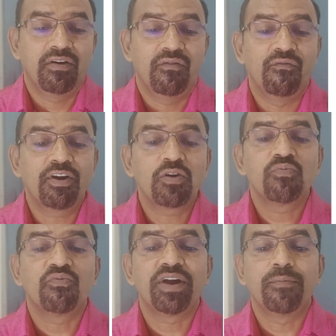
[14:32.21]

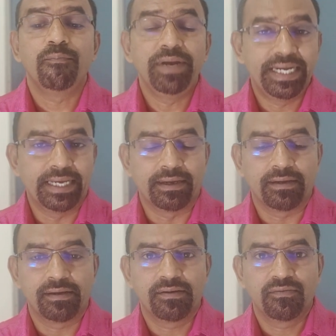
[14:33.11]
one-on-one meeting,